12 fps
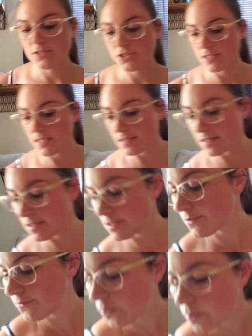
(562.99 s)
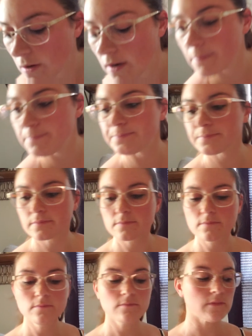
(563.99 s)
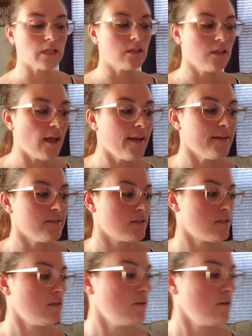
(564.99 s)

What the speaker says: and she does this for clients